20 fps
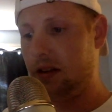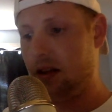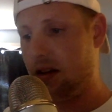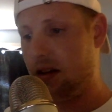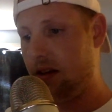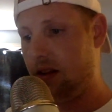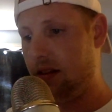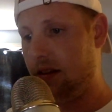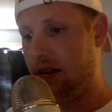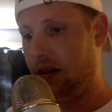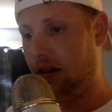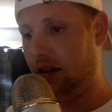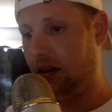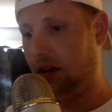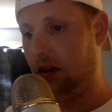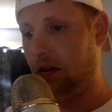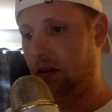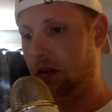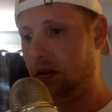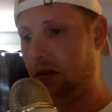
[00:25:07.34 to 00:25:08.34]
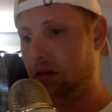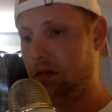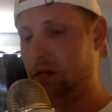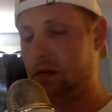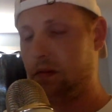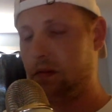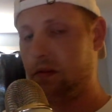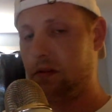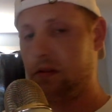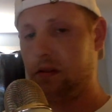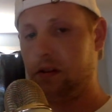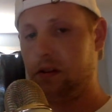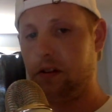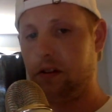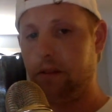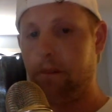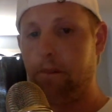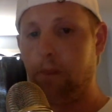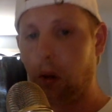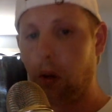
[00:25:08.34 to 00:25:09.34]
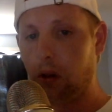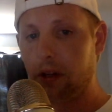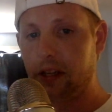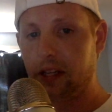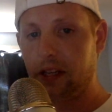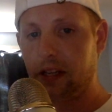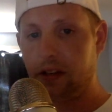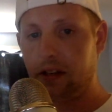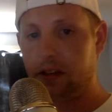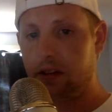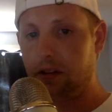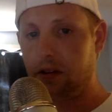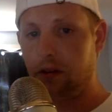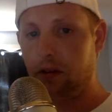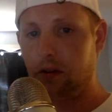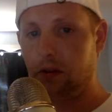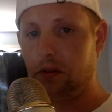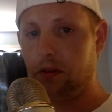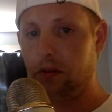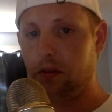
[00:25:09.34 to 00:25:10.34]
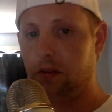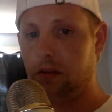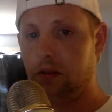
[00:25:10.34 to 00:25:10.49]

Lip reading: And then, you're bullied into